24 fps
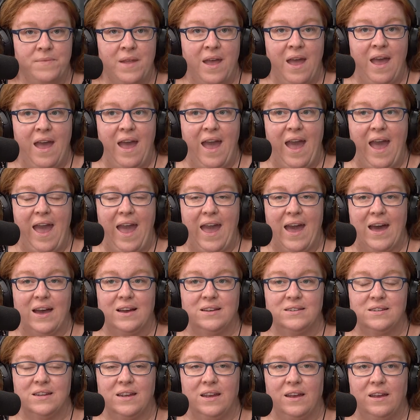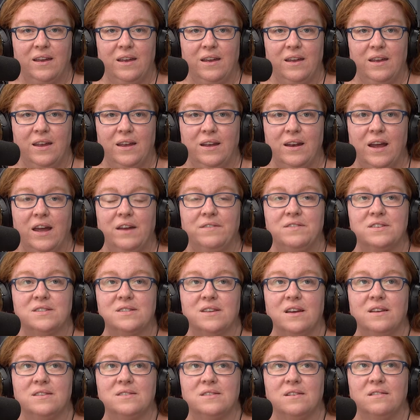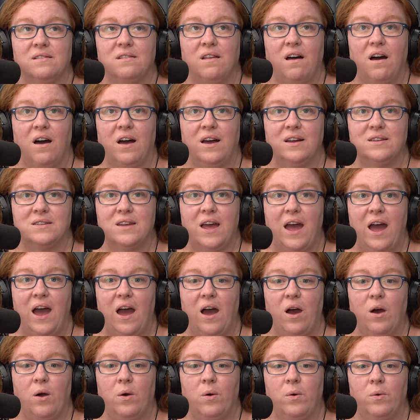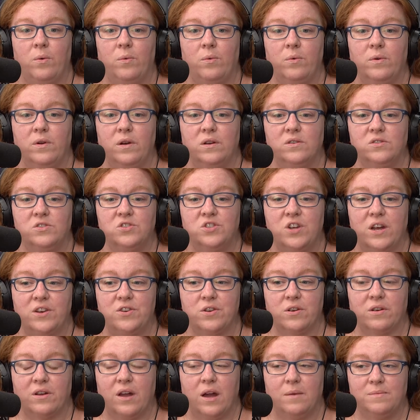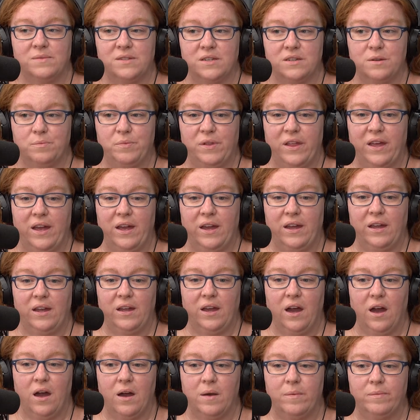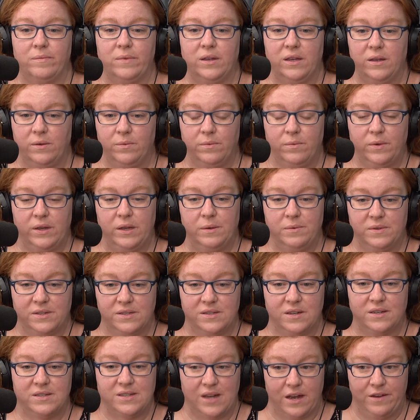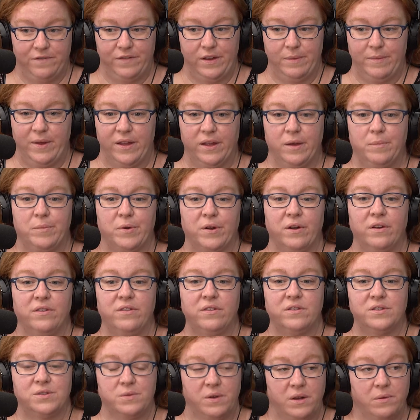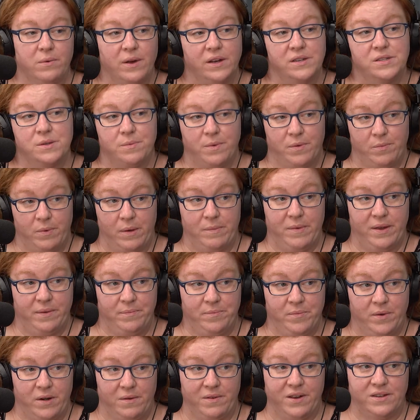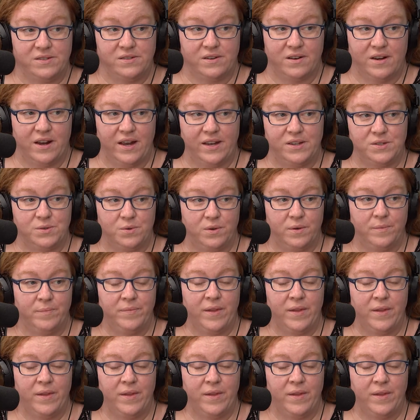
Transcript: Mm-hmm. And he and I have discussed a lot how gender comes into play. He was assigned female at birth, so he wrestled with women when he wrestled in high school.